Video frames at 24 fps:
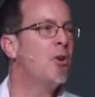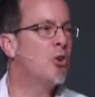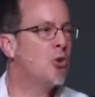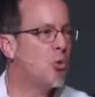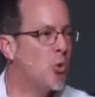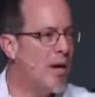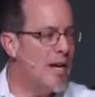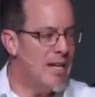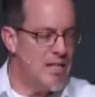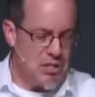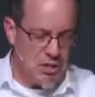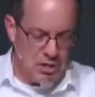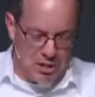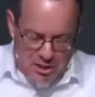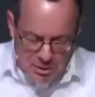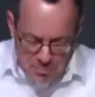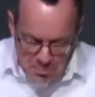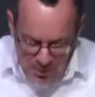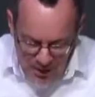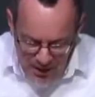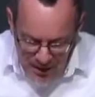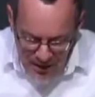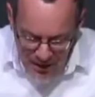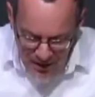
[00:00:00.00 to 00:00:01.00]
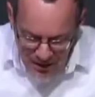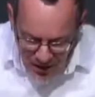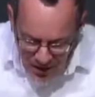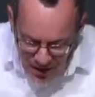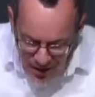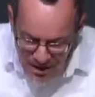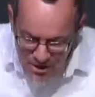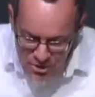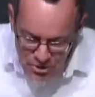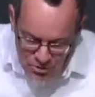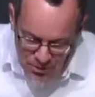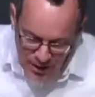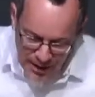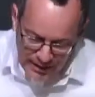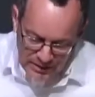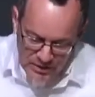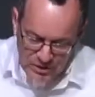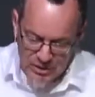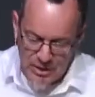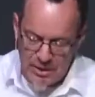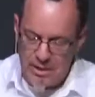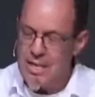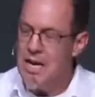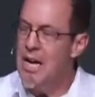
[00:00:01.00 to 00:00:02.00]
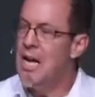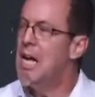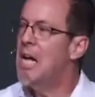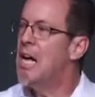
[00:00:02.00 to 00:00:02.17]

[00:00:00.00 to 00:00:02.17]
grace is being contrasted